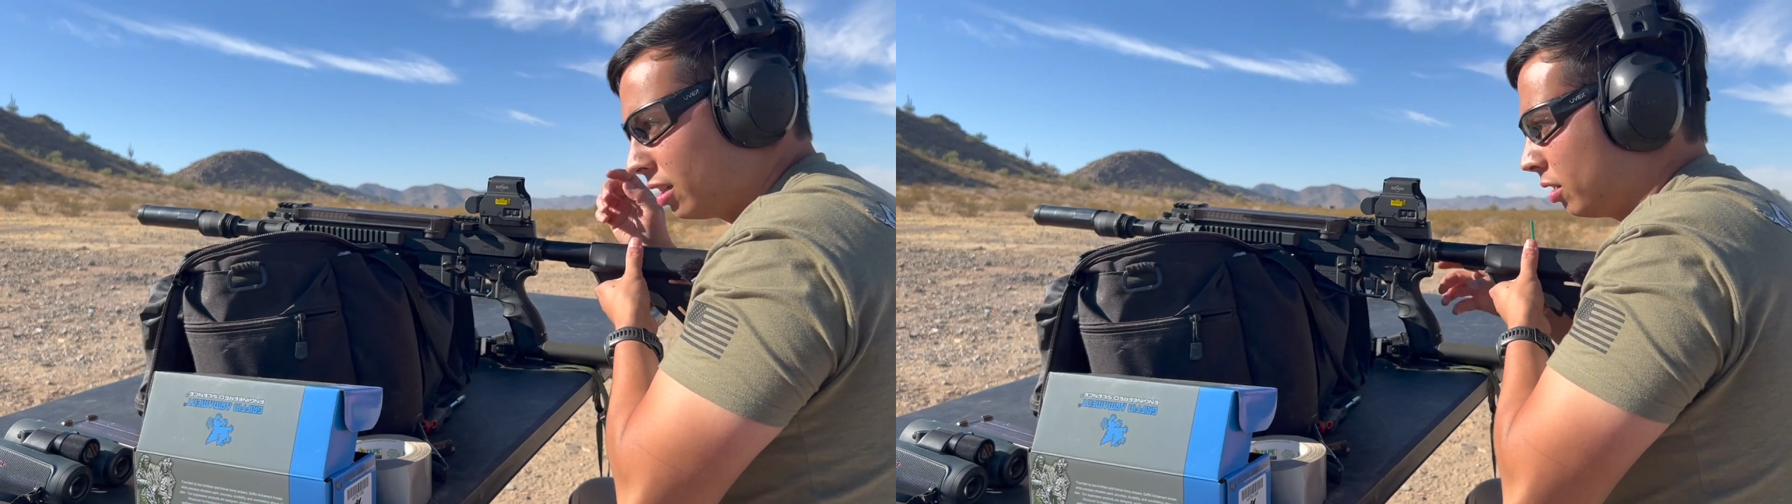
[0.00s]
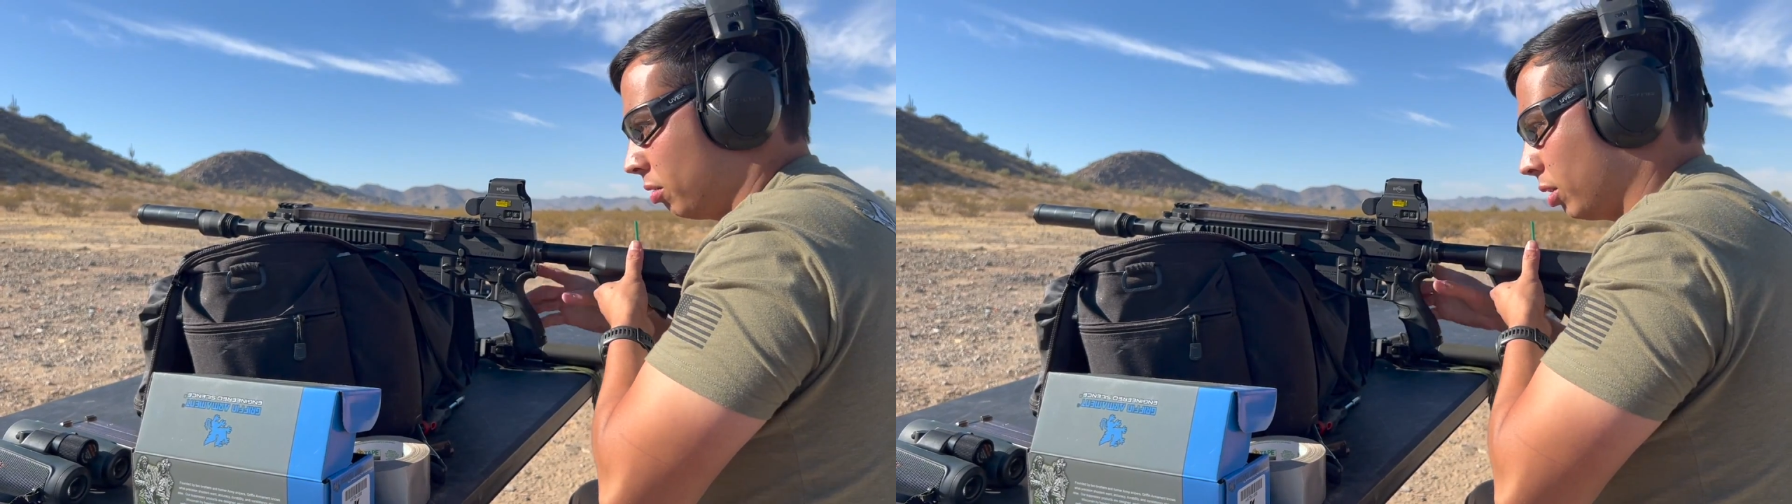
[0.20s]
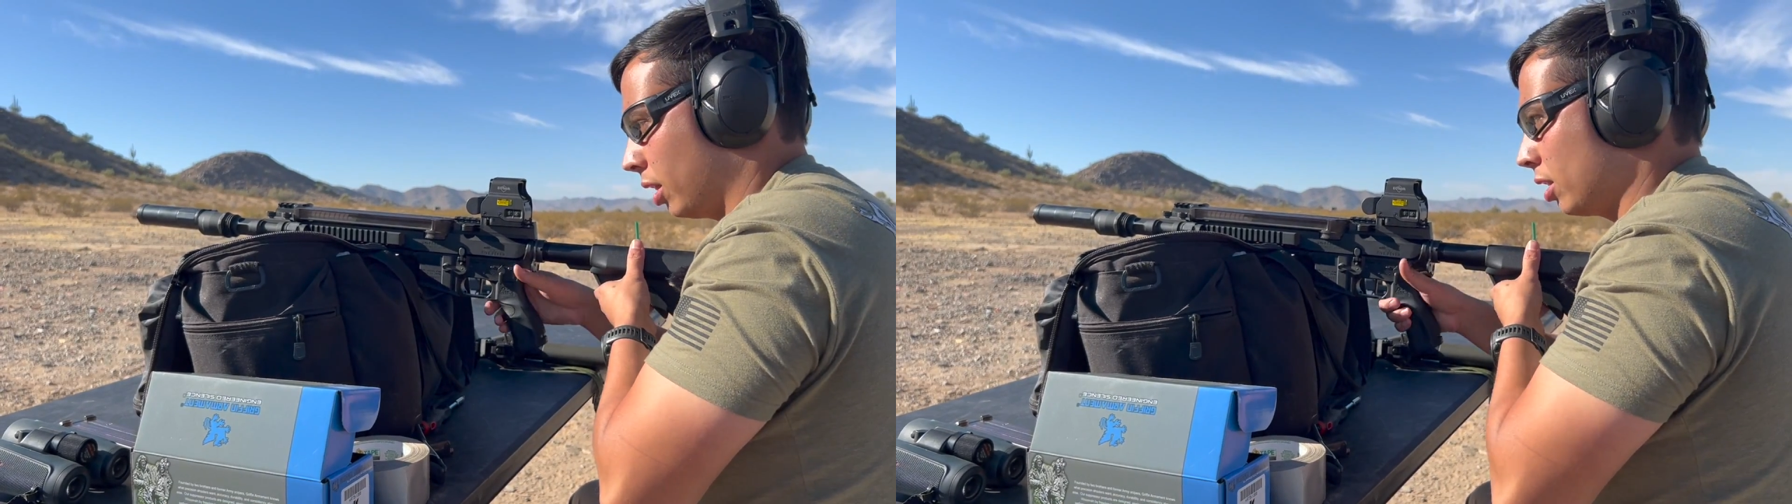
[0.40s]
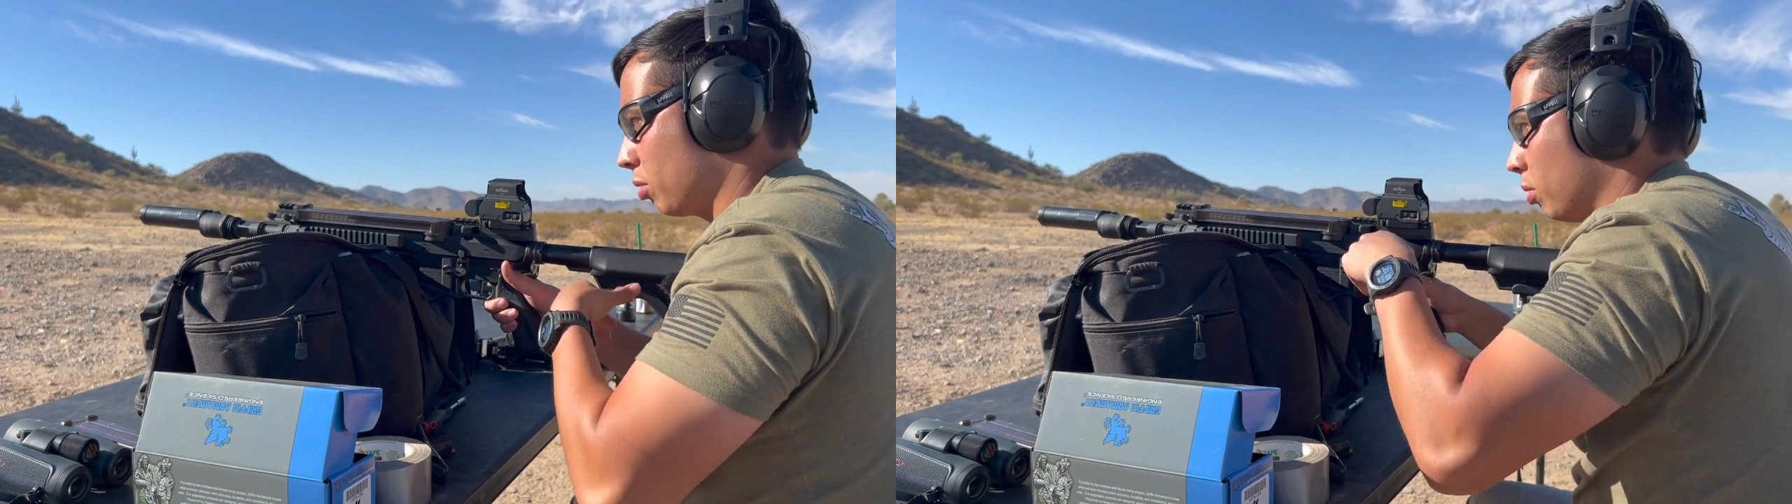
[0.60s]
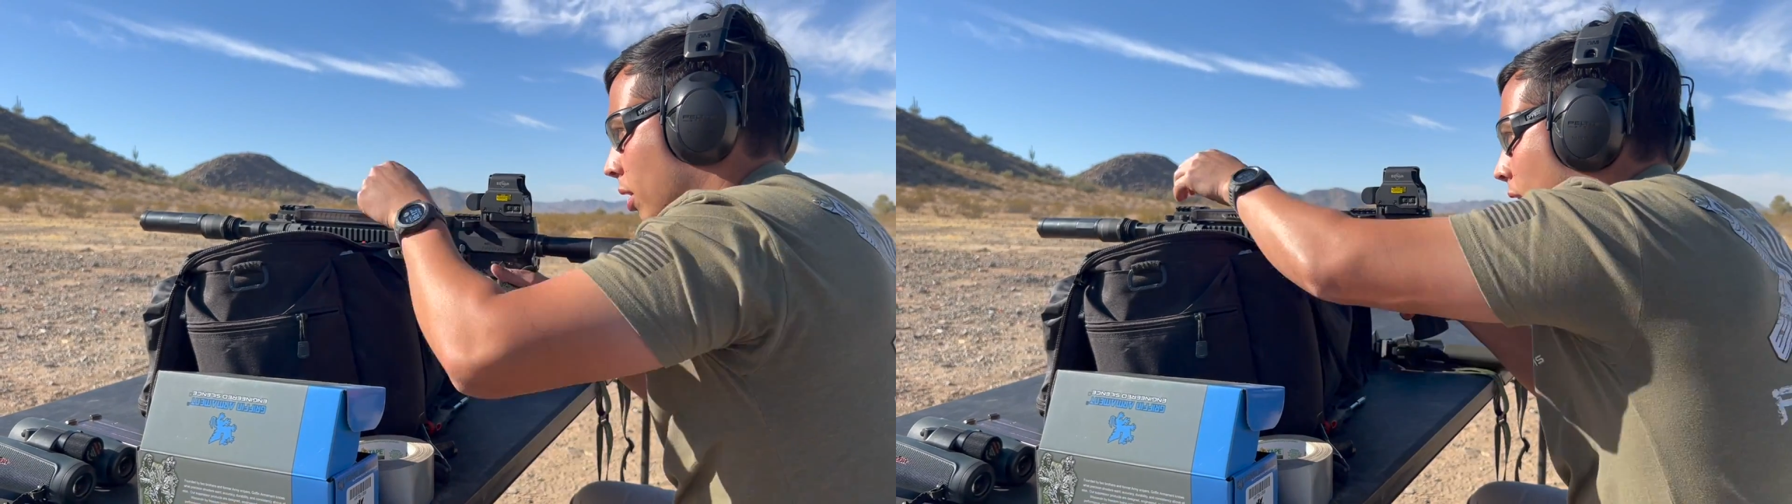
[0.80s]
with this one